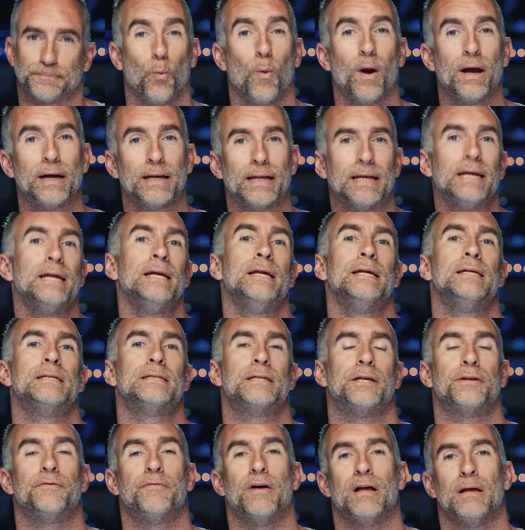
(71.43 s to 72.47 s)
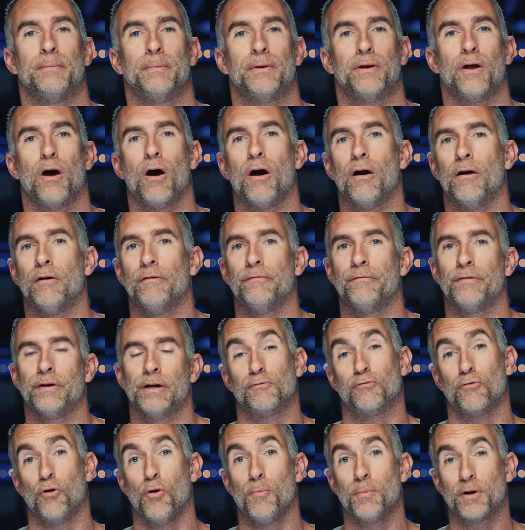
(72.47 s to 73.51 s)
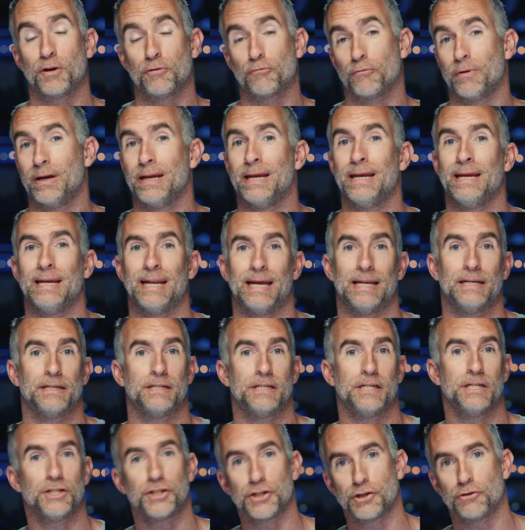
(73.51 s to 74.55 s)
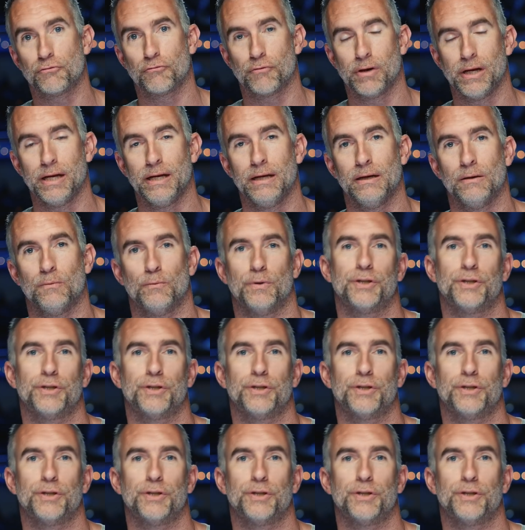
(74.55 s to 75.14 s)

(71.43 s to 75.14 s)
One is the development of chroma green and digi green,